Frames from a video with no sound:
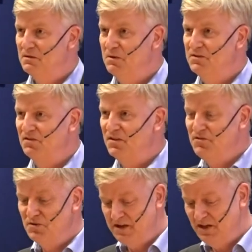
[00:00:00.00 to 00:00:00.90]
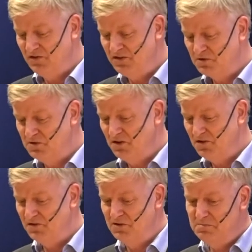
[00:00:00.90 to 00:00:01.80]
But the situation could
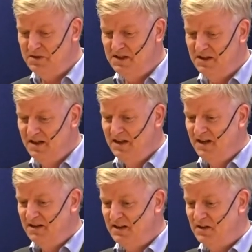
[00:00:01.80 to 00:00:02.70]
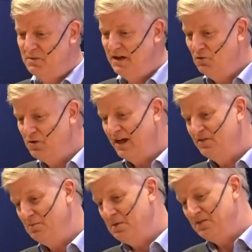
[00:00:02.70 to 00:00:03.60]
also be that we look
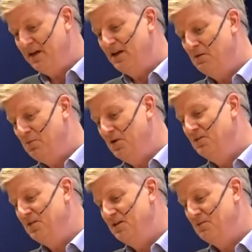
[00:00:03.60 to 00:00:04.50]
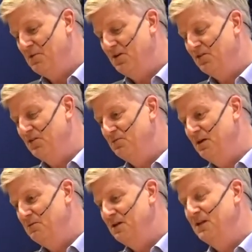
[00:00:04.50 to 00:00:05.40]
at a particular point in the process
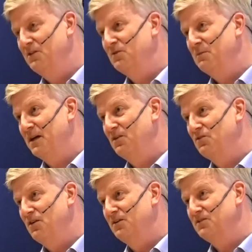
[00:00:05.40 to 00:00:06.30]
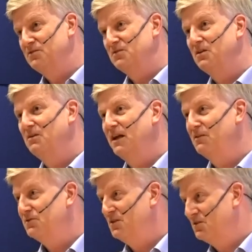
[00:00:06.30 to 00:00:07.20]
where we need to make a choice to go
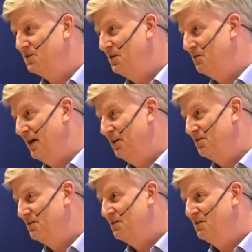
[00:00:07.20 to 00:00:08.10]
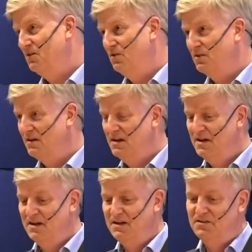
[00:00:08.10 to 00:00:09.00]
left or to go right. Or
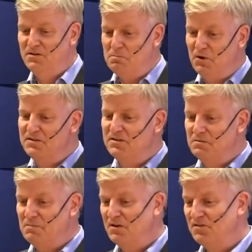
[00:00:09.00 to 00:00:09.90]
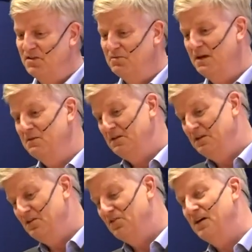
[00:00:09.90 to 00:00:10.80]
the point in the process where
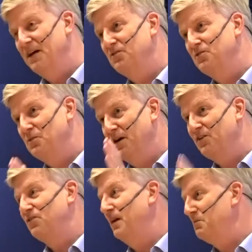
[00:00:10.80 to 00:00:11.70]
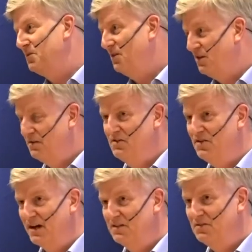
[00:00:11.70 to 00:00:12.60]
we decide to accept or
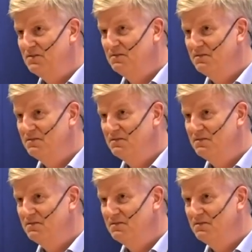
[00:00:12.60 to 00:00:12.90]
reject.